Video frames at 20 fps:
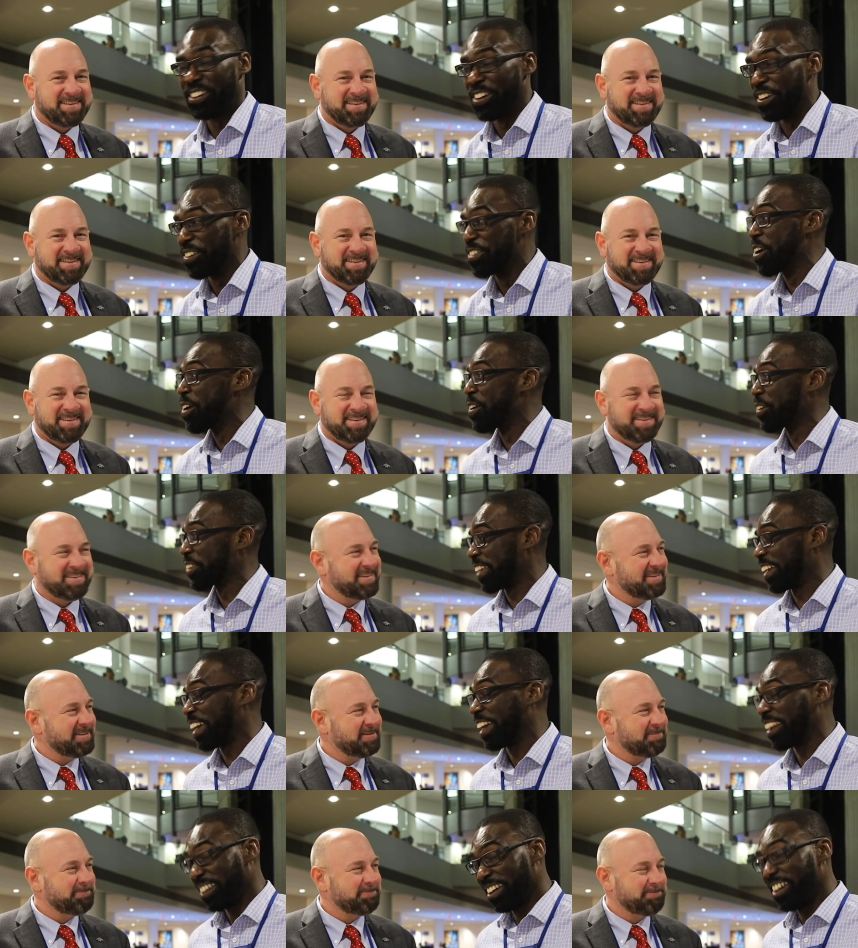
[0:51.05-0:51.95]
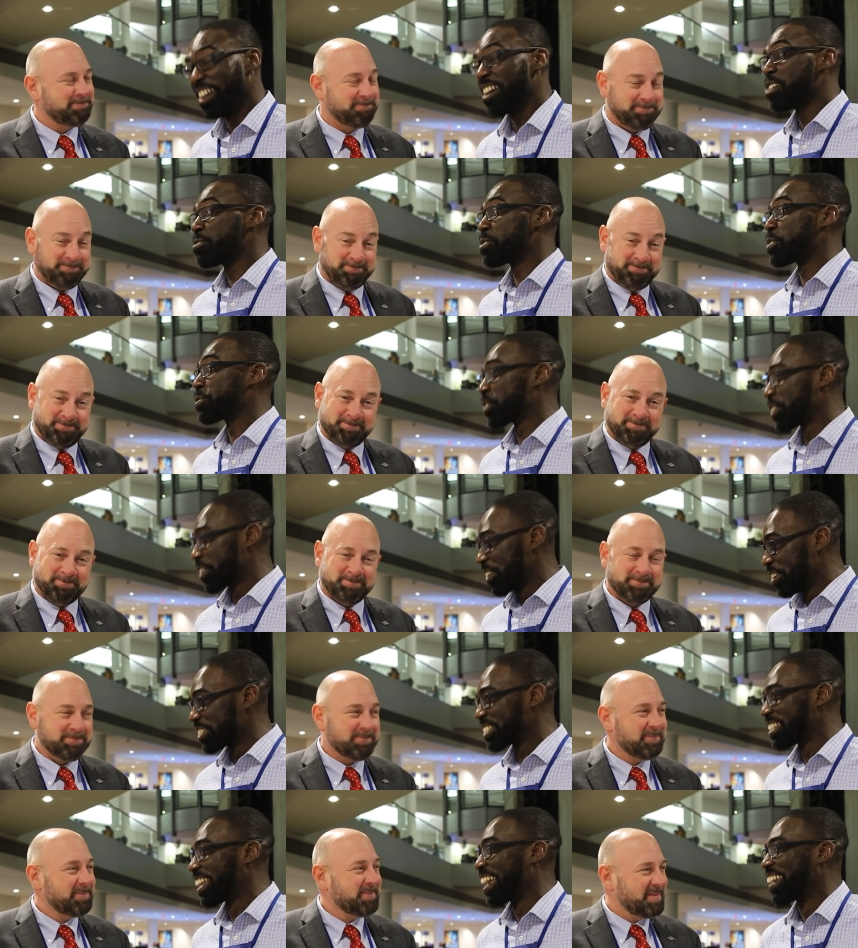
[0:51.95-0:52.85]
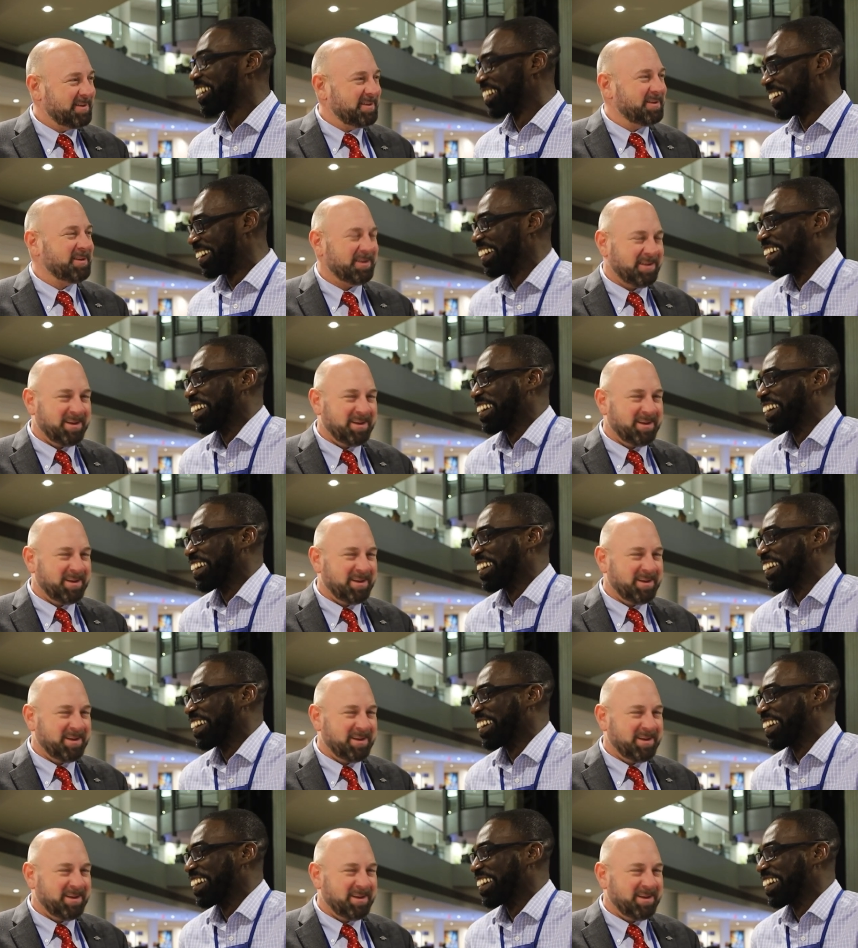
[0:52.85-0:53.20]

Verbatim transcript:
Speaker 1: you don't know that 15 years later,